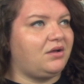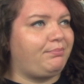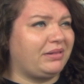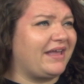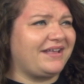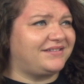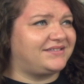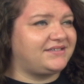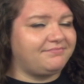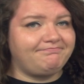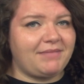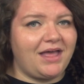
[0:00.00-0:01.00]

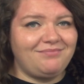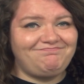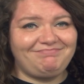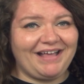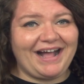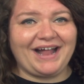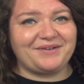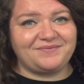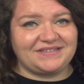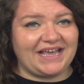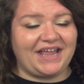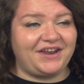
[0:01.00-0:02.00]
planes out
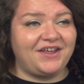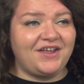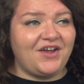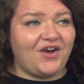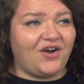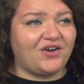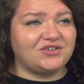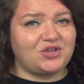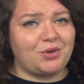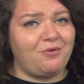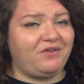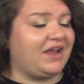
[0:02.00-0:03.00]
of 10. Our
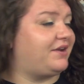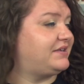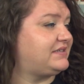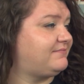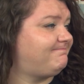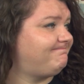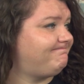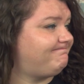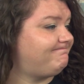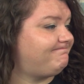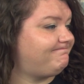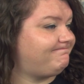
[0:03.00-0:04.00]
total movie count is.
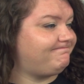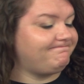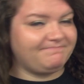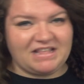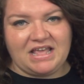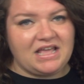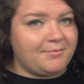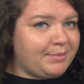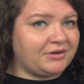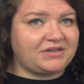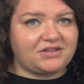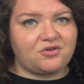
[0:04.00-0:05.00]

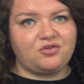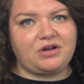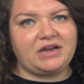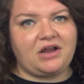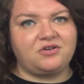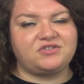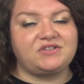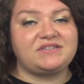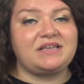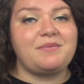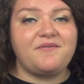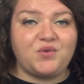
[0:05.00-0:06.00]
Parenthesis phone and cry count are still the
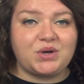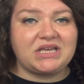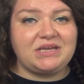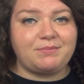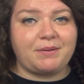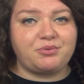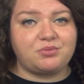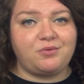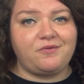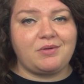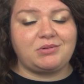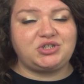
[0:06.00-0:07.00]
same. If you want to keep up with the
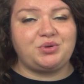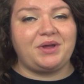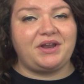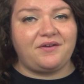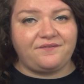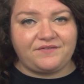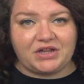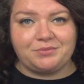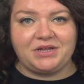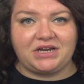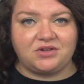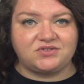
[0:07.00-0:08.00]
movie I'm watching when, follow
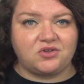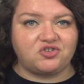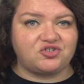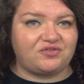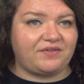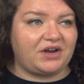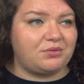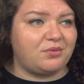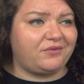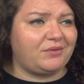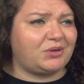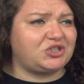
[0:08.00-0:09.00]
me on all socials to find out the
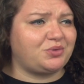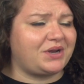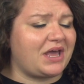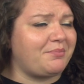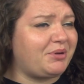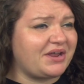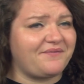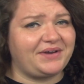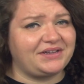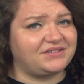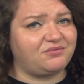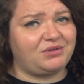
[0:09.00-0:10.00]
movie I'm watching when. I put out
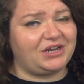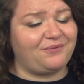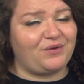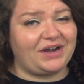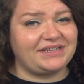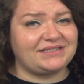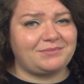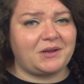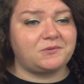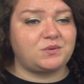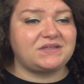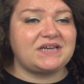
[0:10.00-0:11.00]
videos on Monday, Friday,
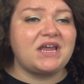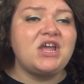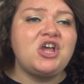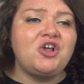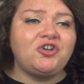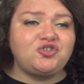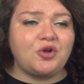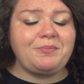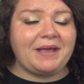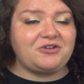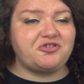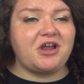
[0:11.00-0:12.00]
sometimes Wednesday. Join
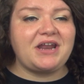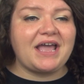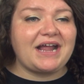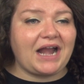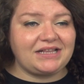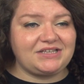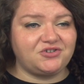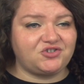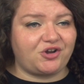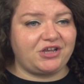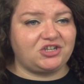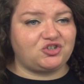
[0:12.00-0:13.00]
Patreon. I got a tier
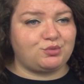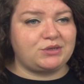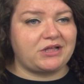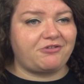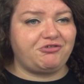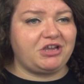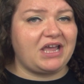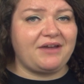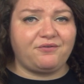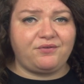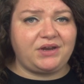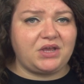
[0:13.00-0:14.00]
starting at just $1. You get
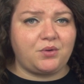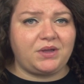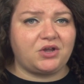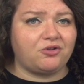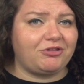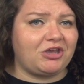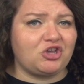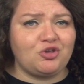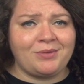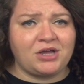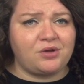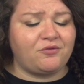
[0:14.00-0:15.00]
every video a week early.
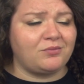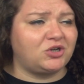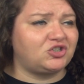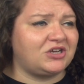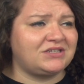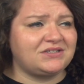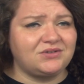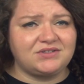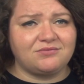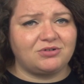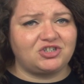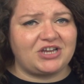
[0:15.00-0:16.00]
Coupon code for merch.
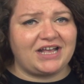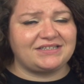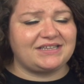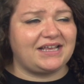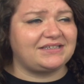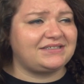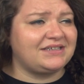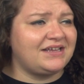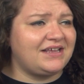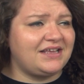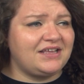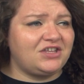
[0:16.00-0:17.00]
Exclusive merch access.
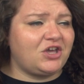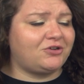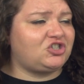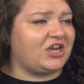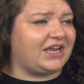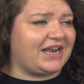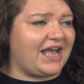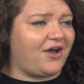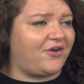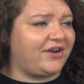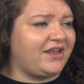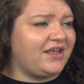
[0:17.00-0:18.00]
Go check it
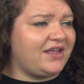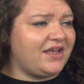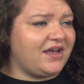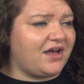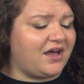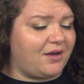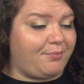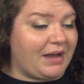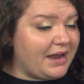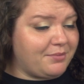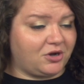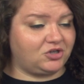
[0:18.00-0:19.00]
out.
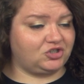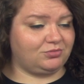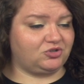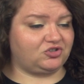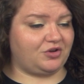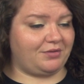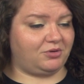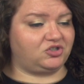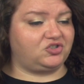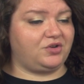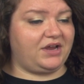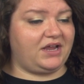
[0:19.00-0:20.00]
Buy merch. Merch is great.
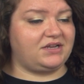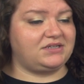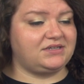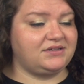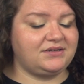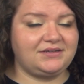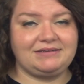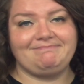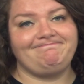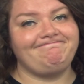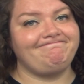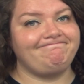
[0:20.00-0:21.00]
Merch is grand.
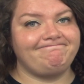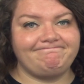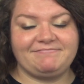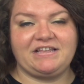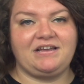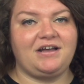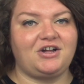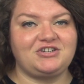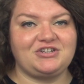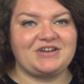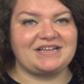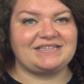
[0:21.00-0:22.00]

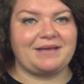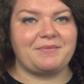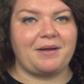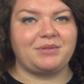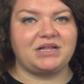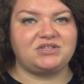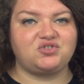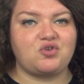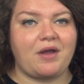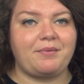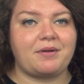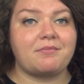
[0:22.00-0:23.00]
Until the next time, comment, like,
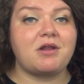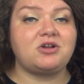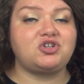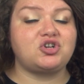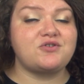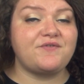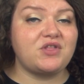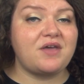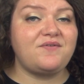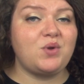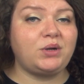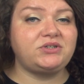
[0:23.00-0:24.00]
subscribe. But I'm not in charge of your
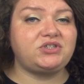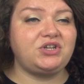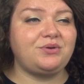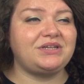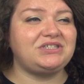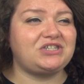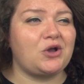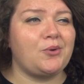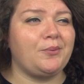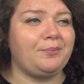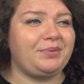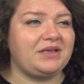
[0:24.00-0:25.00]
life. You are, so do you. And
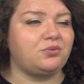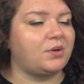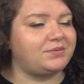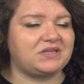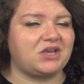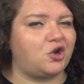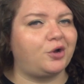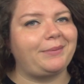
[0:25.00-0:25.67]
don't be Ripslinger